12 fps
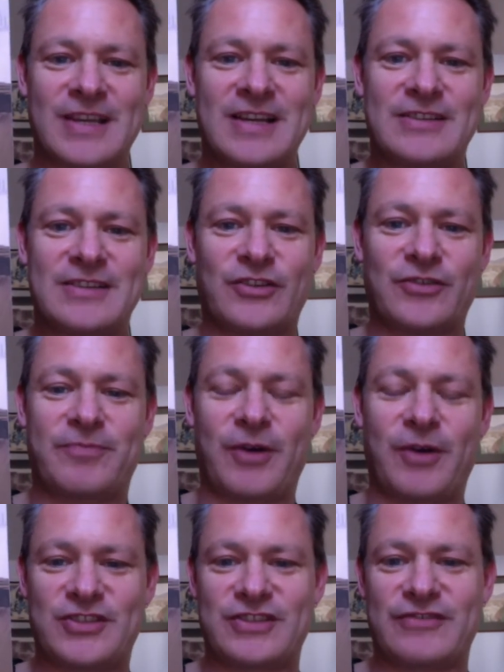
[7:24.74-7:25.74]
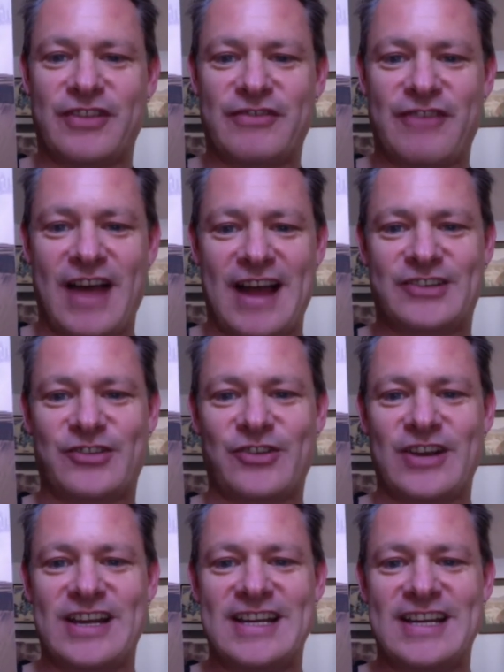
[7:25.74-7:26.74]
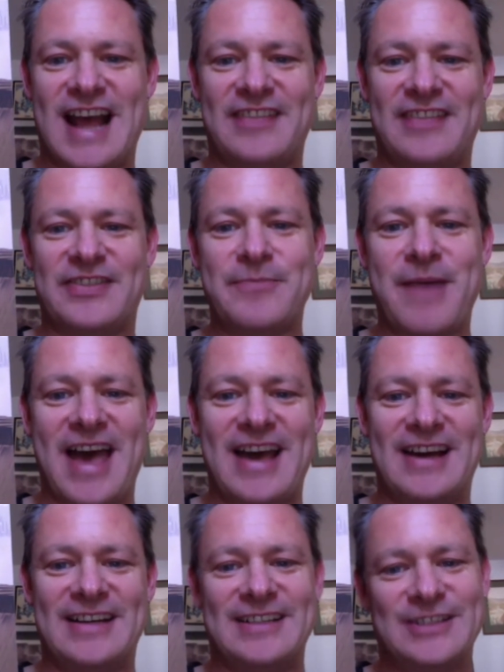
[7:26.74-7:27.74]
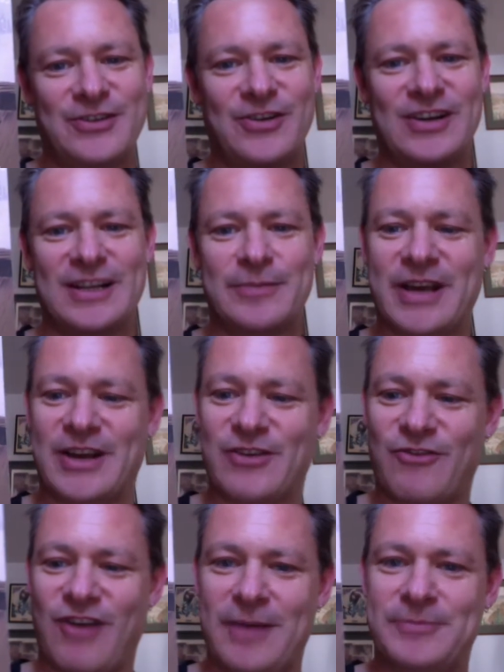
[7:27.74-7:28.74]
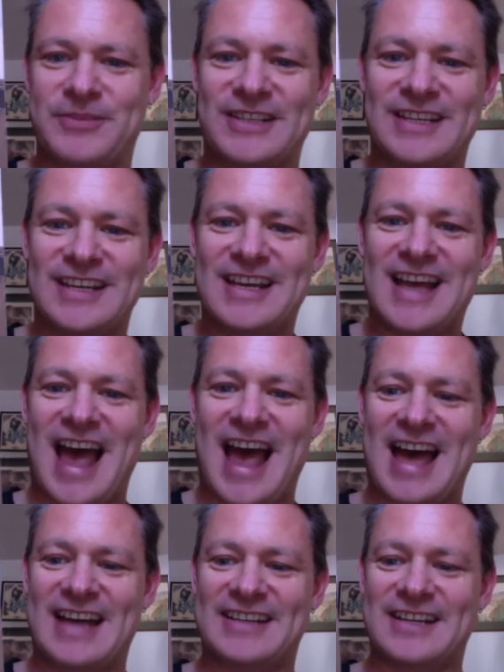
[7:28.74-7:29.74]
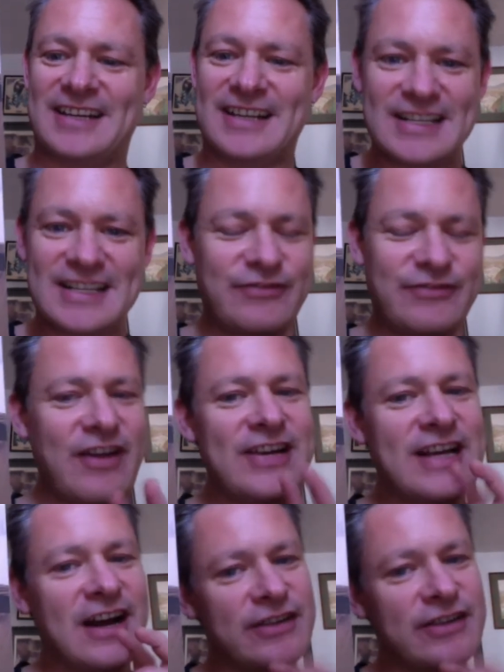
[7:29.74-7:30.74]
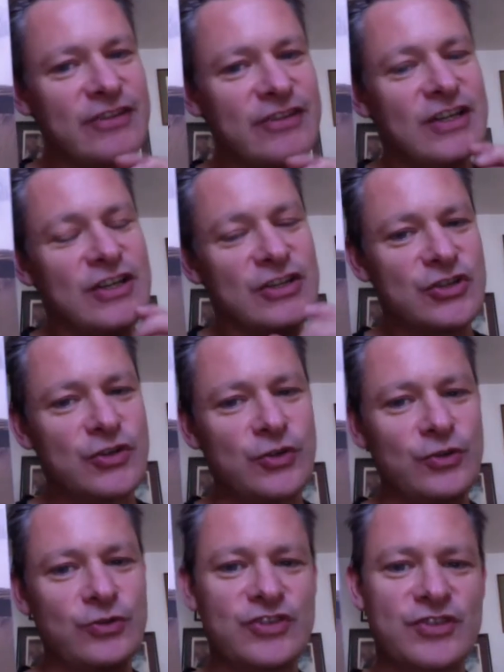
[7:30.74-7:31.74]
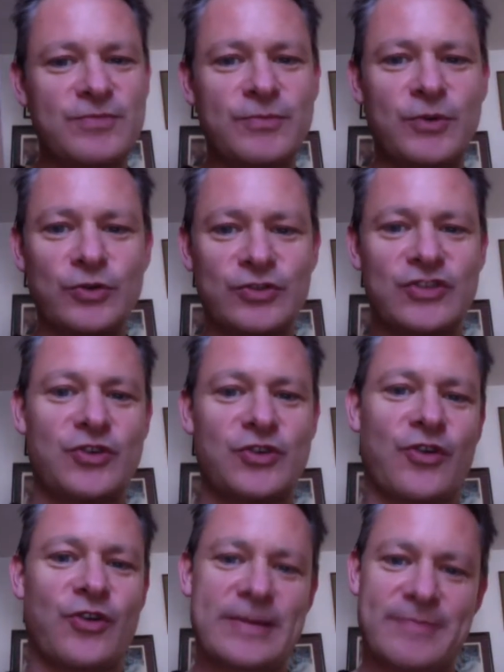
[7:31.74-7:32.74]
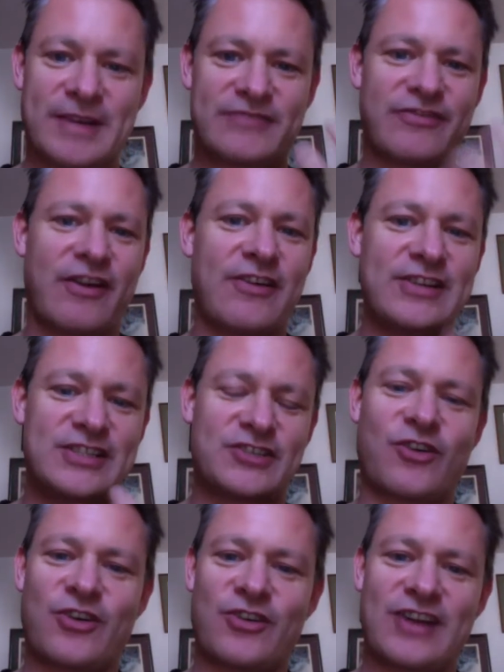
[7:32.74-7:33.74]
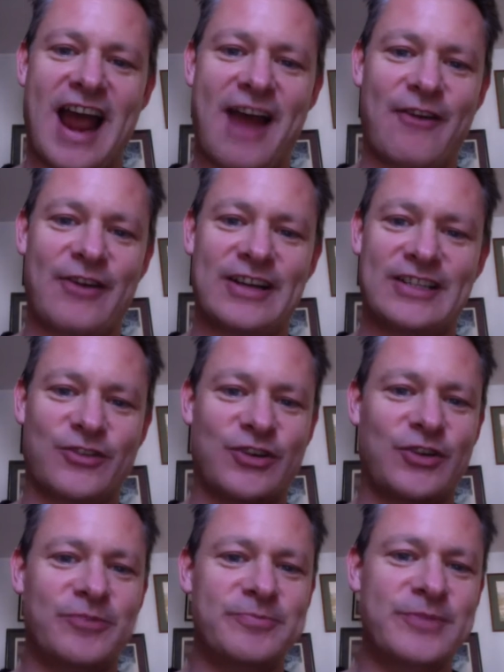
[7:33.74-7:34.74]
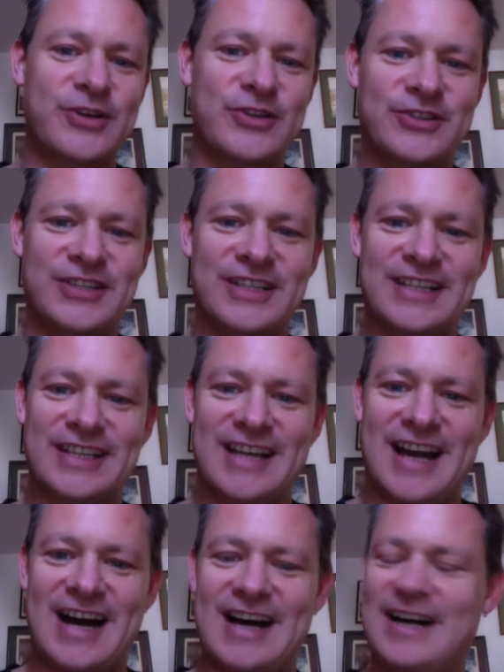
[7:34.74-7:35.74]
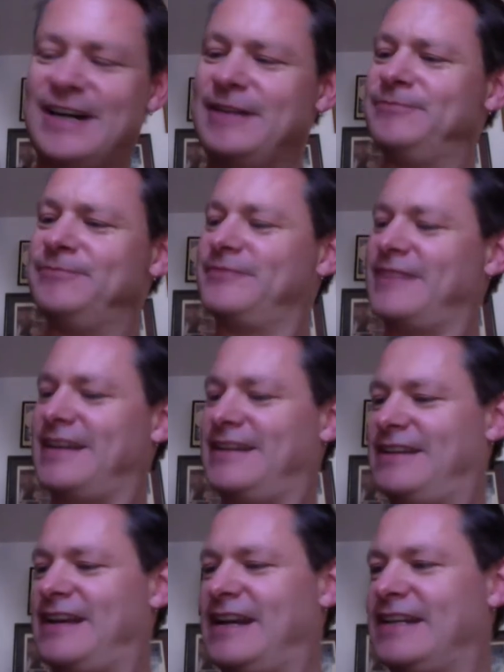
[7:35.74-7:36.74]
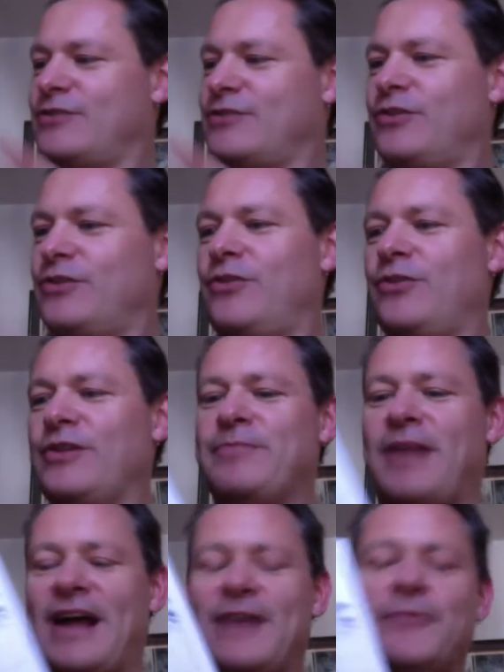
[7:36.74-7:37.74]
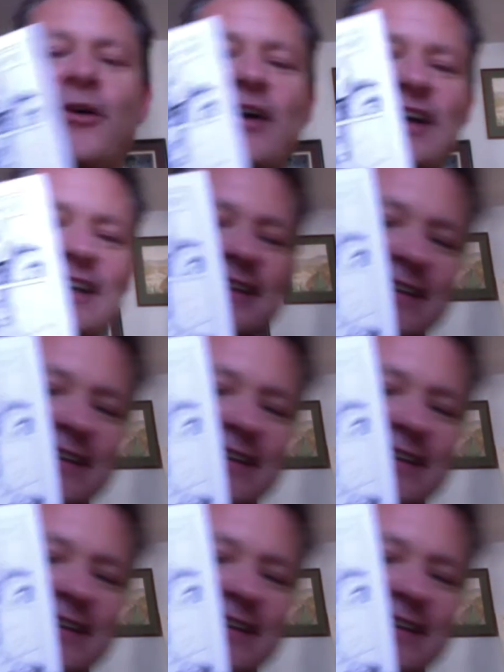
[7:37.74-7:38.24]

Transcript: sort of boss of the factory and the mayor, who are a little bit corrupt. And it's a very kind of short, small story, but it's very strong on character and on mood. And it's all in black and white.